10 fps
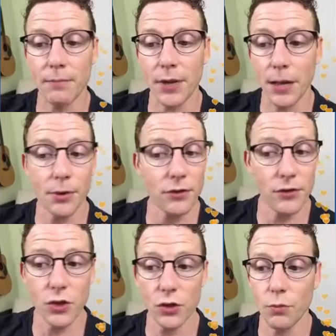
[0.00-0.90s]
be able to
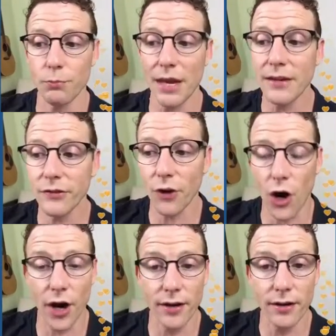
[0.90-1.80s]
do based
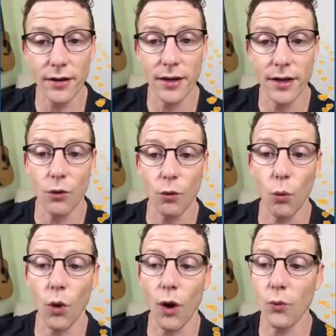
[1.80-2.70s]
on
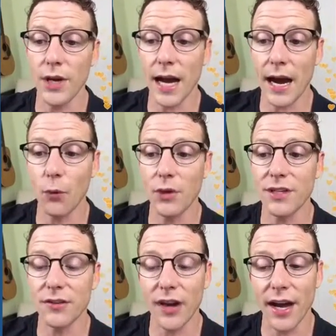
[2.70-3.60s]
how we
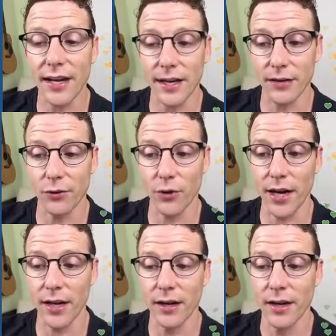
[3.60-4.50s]
design it,
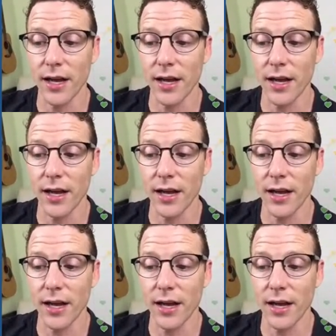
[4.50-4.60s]
right?